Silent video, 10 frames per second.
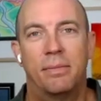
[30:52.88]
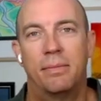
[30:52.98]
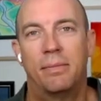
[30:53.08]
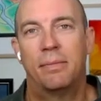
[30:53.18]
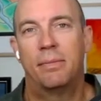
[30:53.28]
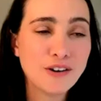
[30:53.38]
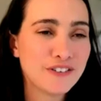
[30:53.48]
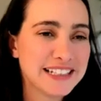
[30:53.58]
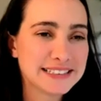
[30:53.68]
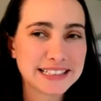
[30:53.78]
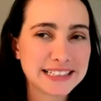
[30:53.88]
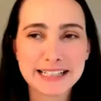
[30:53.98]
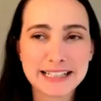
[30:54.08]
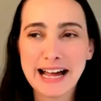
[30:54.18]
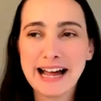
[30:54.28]
oh
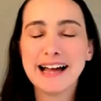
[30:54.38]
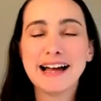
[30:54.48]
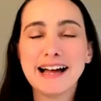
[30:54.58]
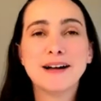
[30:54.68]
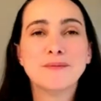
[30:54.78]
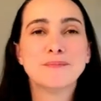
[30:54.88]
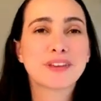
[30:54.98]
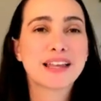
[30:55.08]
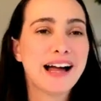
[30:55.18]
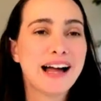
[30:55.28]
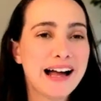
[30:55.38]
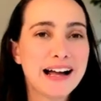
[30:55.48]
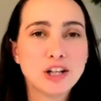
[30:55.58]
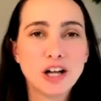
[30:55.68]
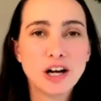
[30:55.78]
fantastic um,
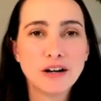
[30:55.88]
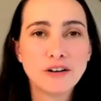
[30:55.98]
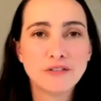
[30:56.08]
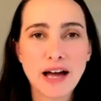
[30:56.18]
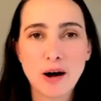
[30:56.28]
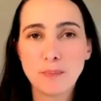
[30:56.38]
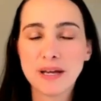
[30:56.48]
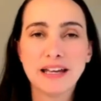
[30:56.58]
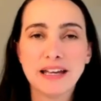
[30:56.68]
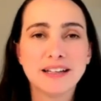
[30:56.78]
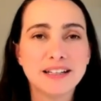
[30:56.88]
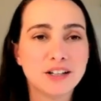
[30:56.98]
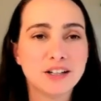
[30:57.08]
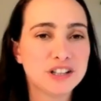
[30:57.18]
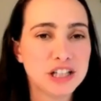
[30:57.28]
i love helping you
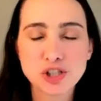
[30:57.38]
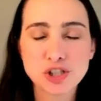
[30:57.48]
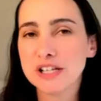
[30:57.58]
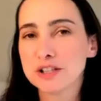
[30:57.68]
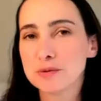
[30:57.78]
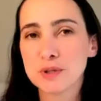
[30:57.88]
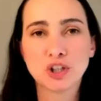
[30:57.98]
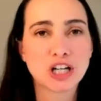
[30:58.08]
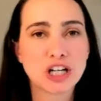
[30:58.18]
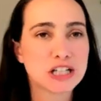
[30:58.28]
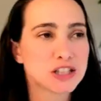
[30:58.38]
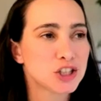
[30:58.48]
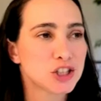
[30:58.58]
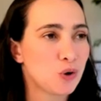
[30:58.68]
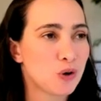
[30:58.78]
know digital entrepreneurs
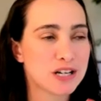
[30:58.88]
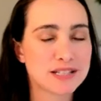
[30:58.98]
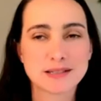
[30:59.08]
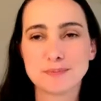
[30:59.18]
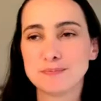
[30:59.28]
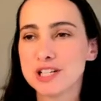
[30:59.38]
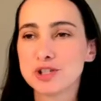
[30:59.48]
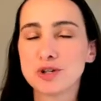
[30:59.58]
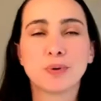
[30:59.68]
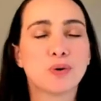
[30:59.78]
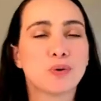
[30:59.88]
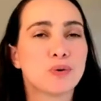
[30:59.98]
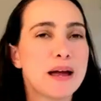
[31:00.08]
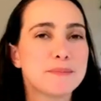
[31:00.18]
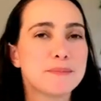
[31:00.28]
course digital
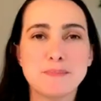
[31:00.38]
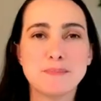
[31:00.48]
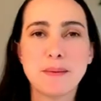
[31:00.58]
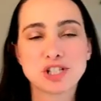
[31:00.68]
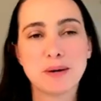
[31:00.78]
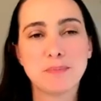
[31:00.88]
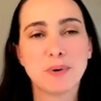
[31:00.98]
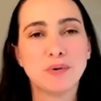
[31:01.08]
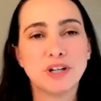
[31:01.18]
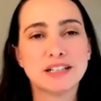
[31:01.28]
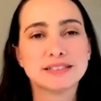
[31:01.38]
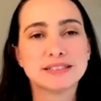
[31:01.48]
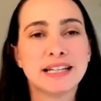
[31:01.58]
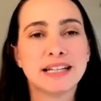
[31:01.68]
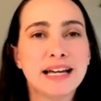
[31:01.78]
programs membership
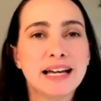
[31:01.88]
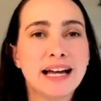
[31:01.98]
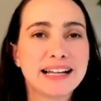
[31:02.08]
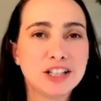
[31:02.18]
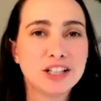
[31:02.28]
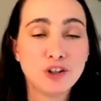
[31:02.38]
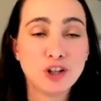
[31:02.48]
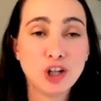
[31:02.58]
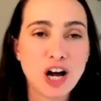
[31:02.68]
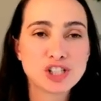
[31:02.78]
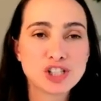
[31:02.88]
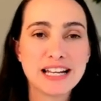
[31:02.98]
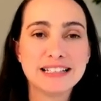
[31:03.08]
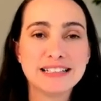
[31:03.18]
owners kind of launch and